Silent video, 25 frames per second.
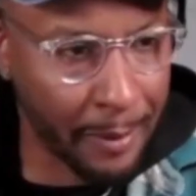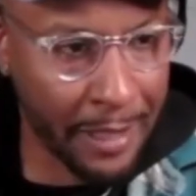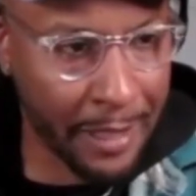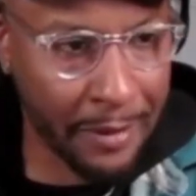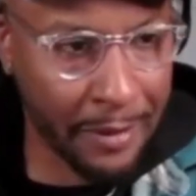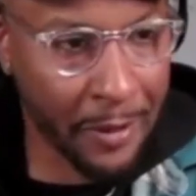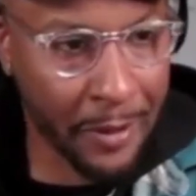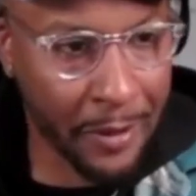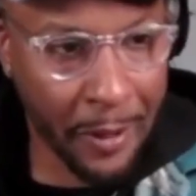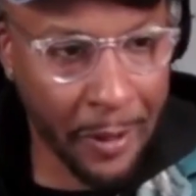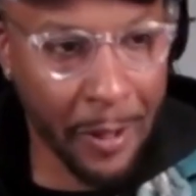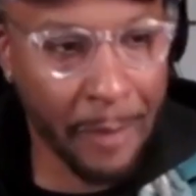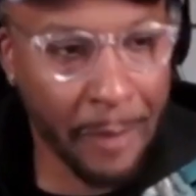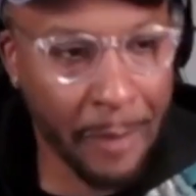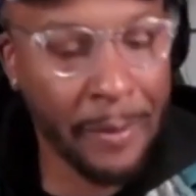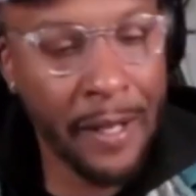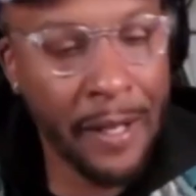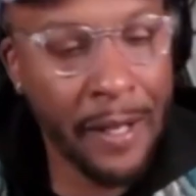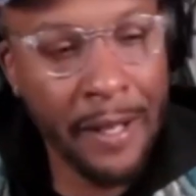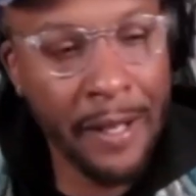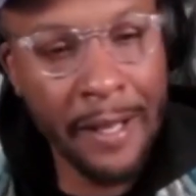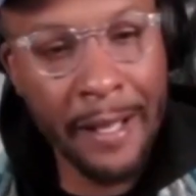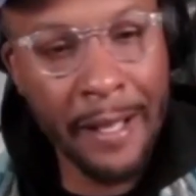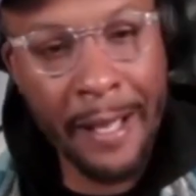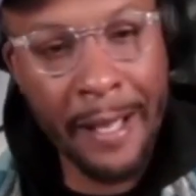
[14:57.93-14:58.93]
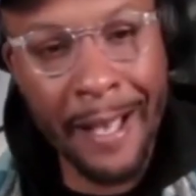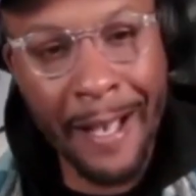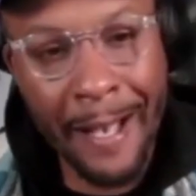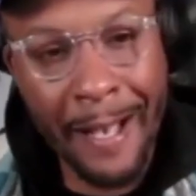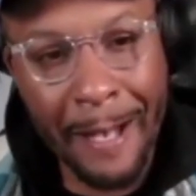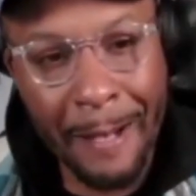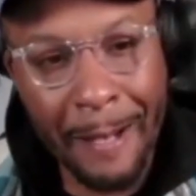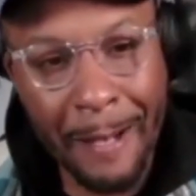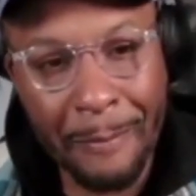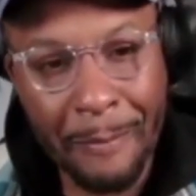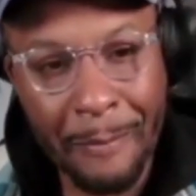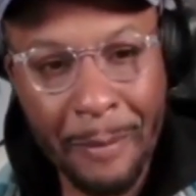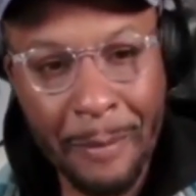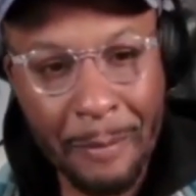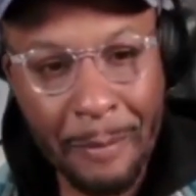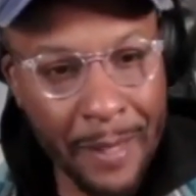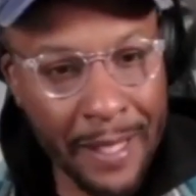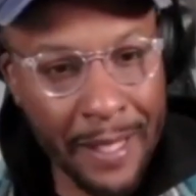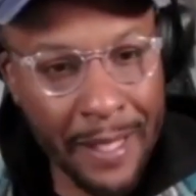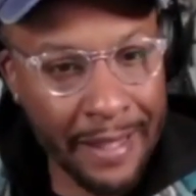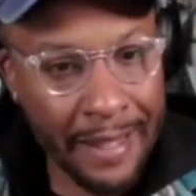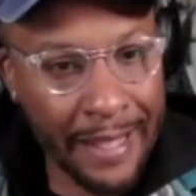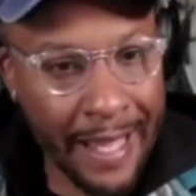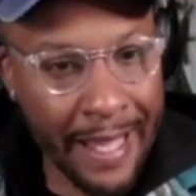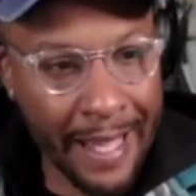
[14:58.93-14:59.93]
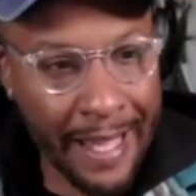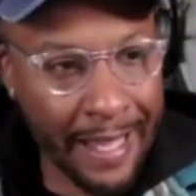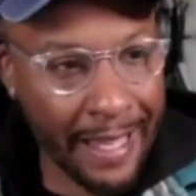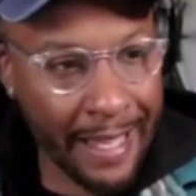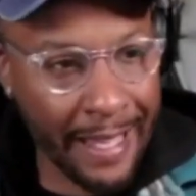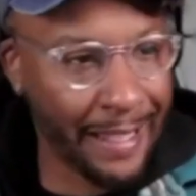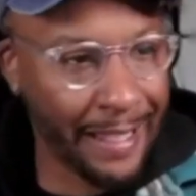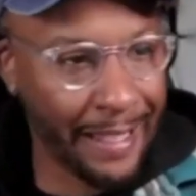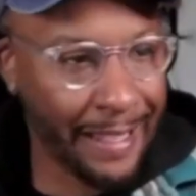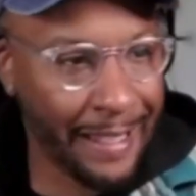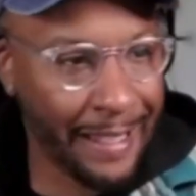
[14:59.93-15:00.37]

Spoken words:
Eastern Europe. But they